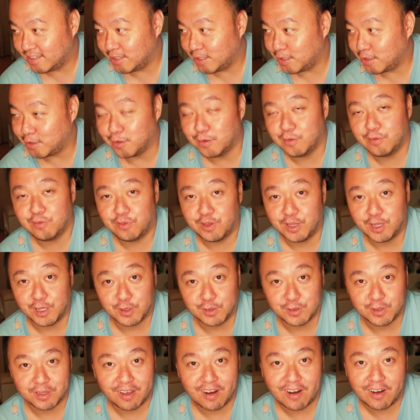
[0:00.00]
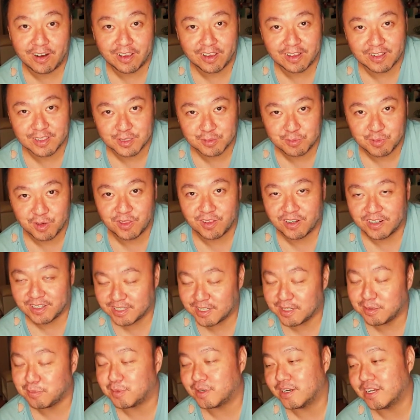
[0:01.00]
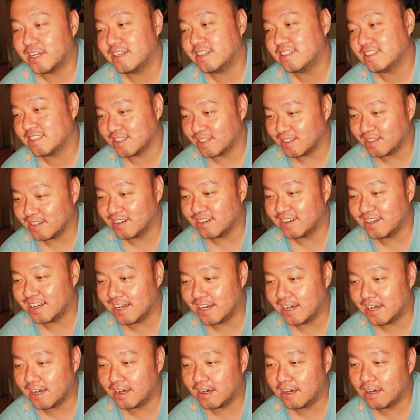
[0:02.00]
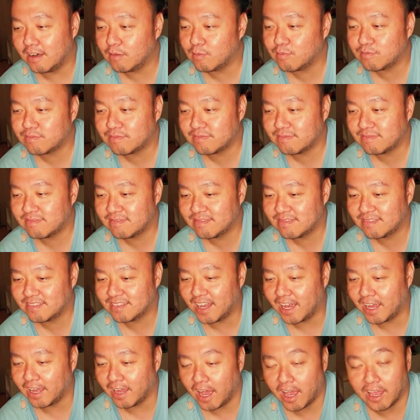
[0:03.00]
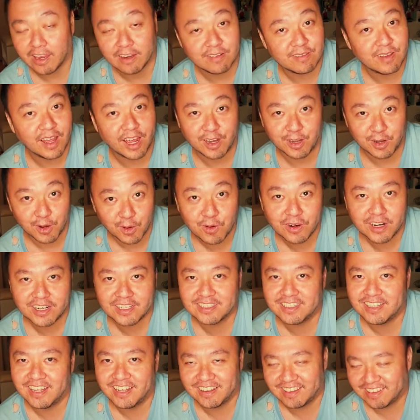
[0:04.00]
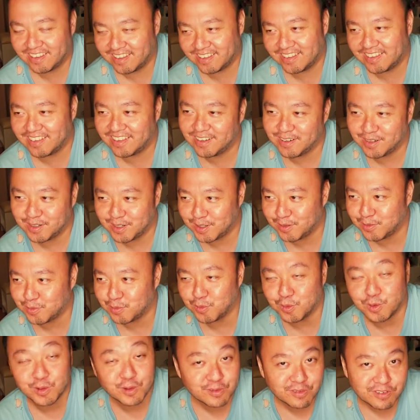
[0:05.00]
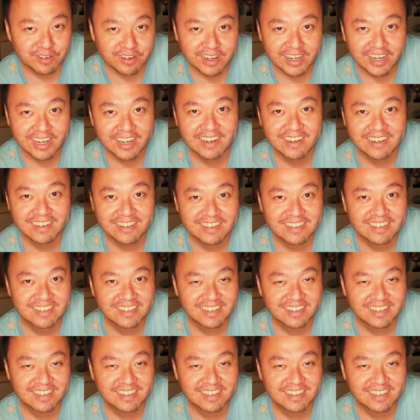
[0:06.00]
you know, feel-good articles about their team, right? So I noticed that the Wolverine